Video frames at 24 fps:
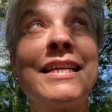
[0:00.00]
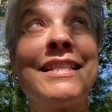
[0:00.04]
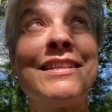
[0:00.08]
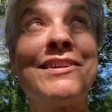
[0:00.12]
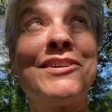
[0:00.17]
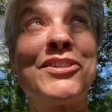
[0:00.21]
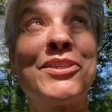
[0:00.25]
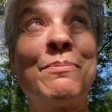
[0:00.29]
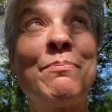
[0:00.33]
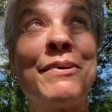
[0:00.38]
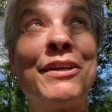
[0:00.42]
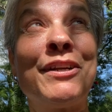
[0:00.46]

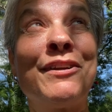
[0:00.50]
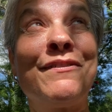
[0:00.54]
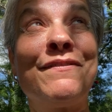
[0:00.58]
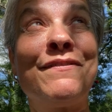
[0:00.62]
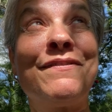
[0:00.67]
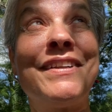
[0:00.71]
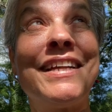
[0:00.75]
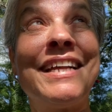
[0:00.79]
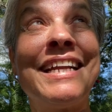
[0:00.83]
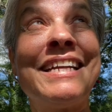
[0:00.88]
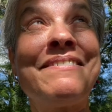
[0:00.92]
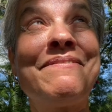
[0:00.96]
There's a
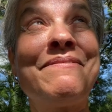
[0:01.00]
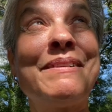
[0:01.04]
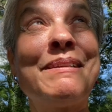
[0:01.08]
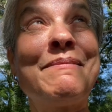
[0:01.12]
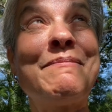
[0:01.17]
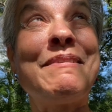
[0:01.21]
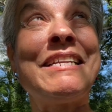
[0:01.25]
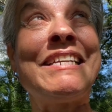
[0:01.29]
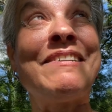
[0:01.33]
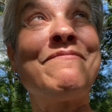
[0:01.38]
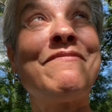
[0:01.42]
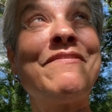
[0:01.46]
butterfly
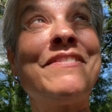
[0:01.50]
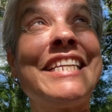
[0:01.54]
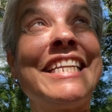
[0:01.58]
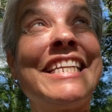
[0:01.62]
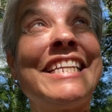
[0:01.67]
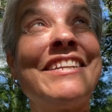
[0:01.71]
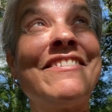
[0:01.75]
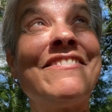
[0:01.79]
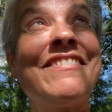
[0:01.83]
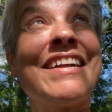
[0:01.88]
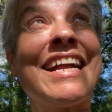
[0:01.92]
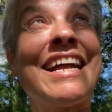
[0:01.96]

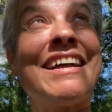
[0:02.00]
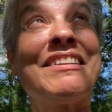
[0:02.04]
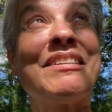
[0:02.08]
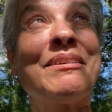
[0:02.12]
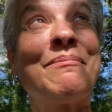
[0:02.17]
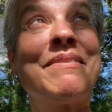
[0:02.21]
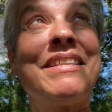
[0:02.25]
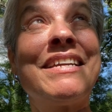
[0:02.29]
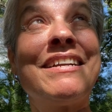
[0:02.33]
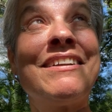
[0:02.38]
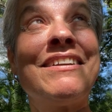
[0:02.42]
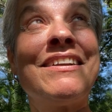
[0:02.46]
flitting around up
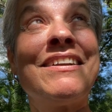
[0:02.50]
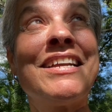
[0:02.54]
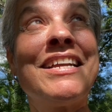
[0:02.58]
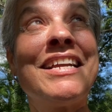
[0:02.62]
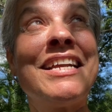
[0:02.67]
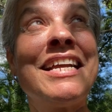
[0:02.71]
there.